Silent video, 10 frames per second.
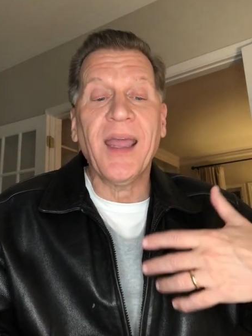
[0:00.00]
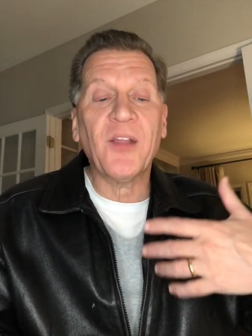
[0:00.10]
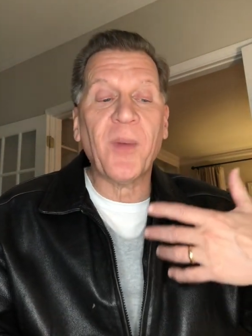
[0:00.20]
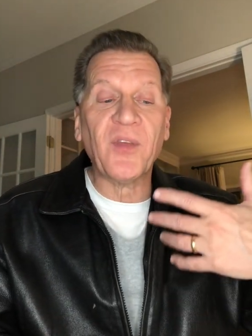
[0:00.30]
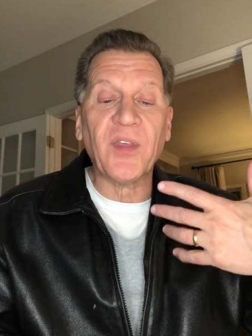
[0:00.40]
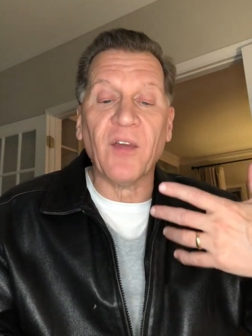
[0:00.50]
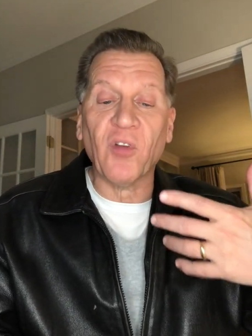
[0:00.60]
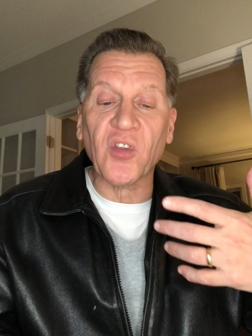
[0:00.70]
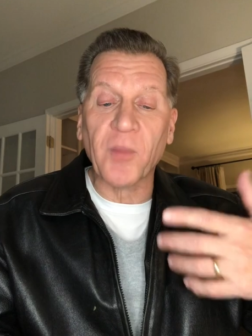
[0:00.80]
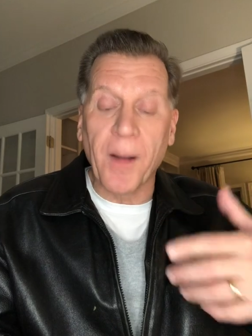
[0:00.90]
It's basically a
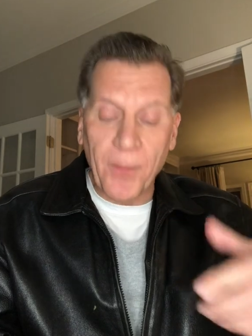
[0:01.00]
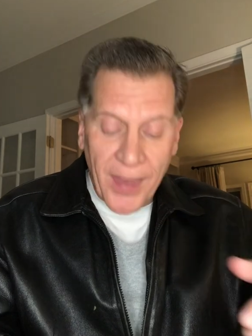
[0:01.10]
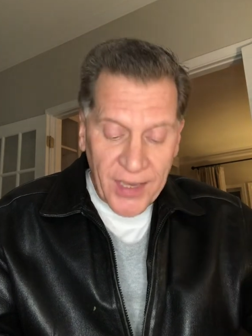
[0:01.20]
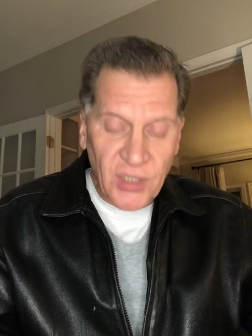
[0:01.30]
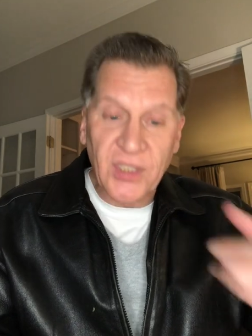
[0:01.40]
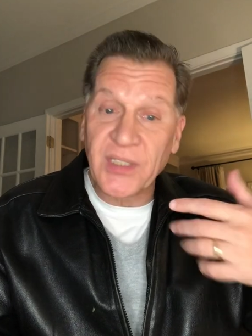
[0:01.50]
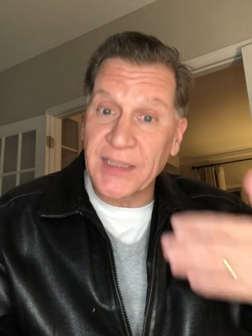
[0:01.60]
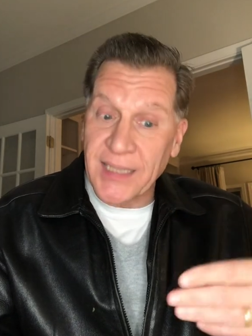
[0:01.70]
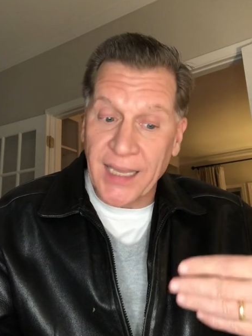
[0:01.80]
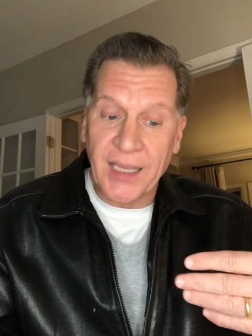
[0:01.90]
verse about patience
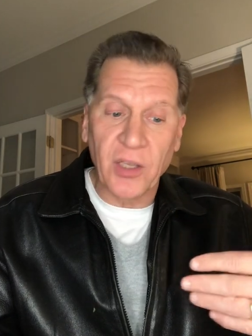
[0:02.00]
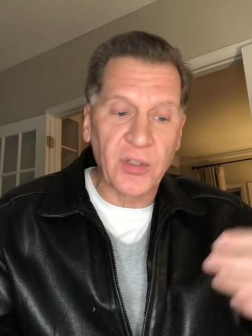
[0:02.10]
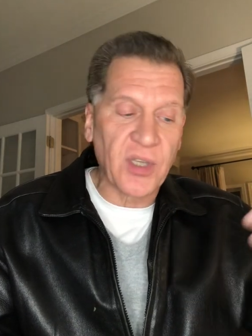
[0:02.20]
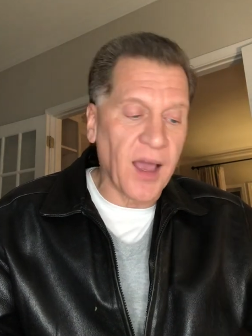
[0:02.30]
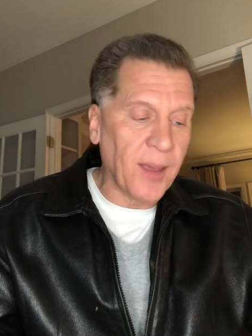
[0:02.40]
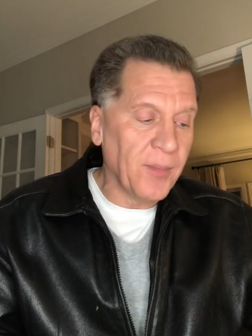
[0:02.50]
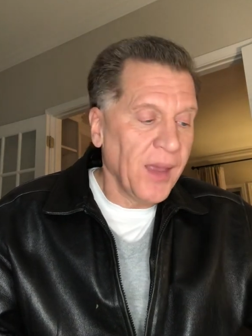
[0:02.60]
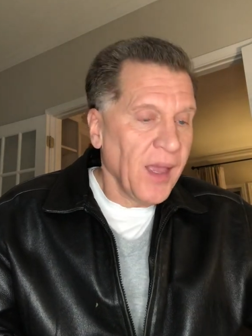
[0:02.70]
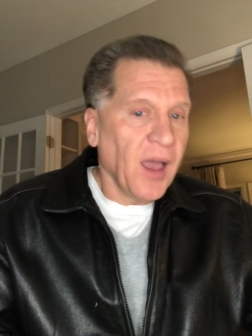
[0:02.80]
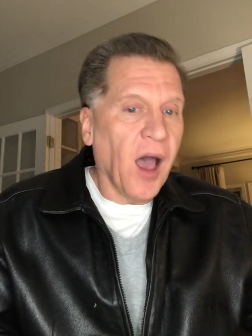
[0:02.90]
and taking your time.
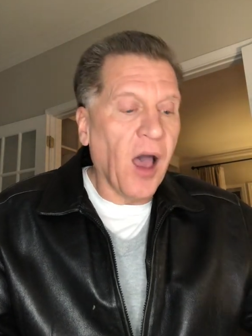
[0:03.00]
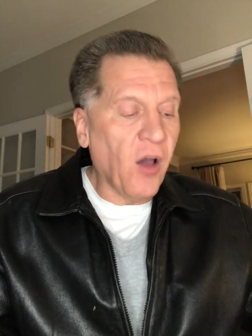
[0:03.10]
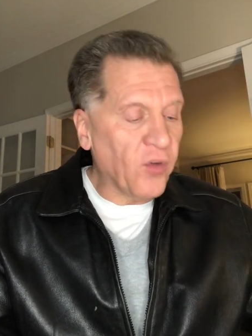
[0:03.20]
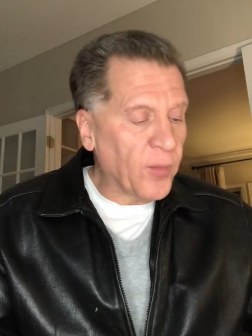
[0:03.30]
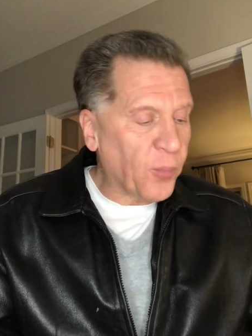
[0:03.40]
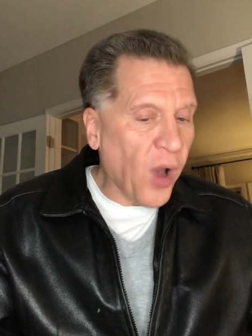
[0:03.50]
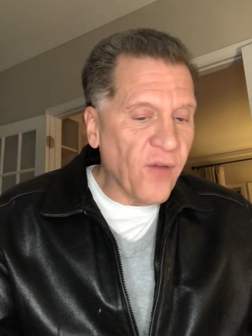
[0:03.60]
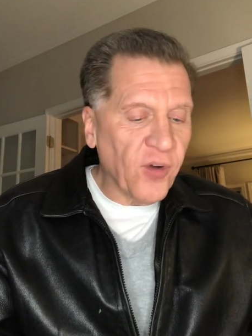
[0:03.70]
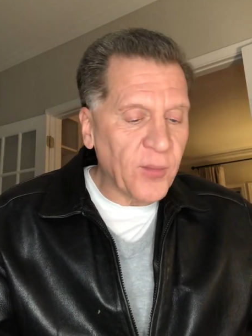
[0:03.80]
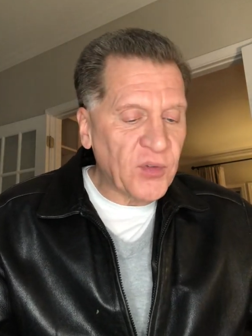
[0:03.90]
Over in
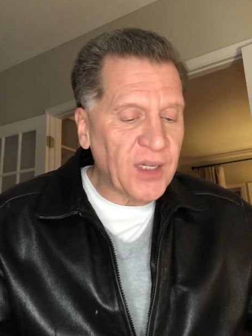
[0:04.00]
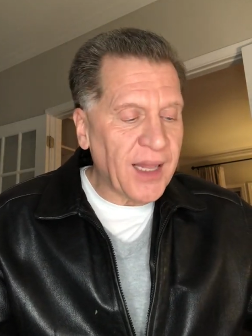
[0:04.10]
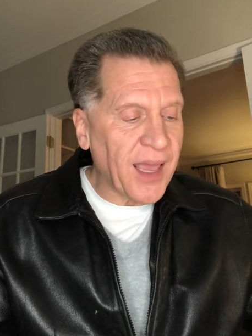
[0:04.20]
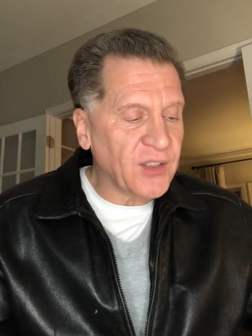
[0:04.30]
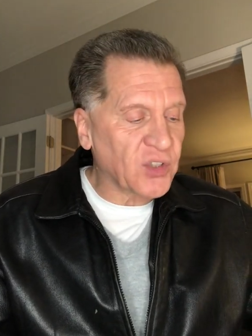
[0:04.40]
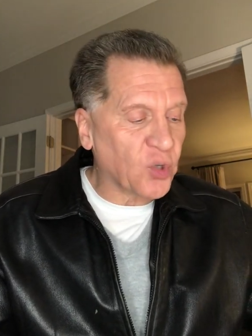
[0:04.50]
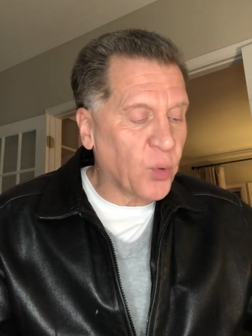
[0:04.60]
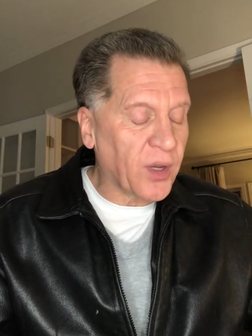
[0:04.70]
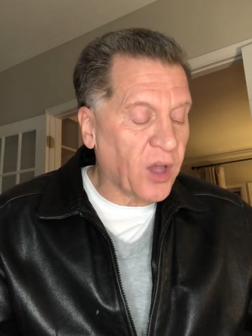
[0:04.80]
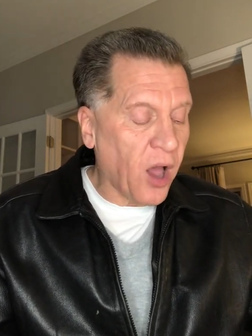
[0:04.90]
Proverbs today, just a
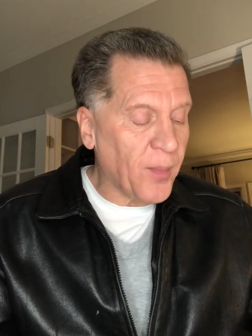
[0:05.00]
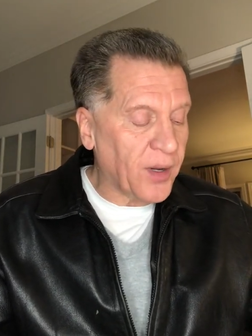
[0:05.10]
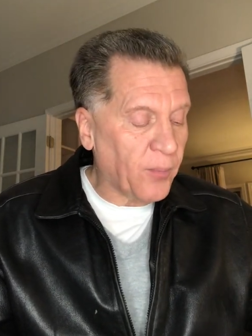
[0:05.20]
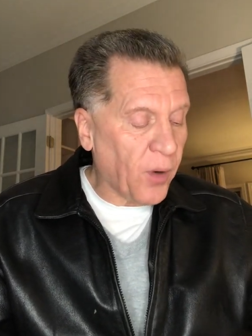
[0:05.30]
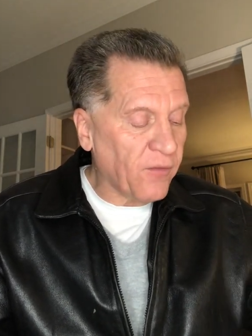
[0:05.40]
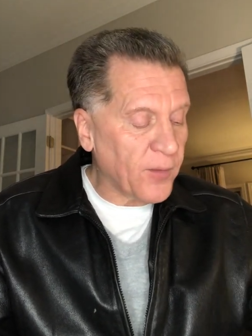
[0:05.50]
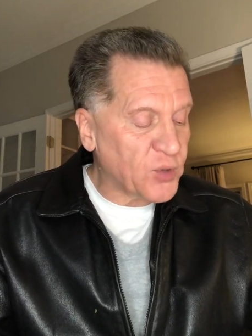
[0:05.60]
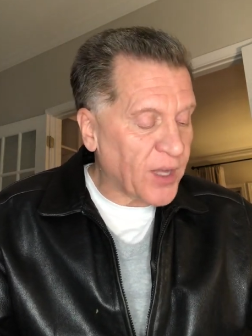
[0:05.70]
quick comment on Proverbs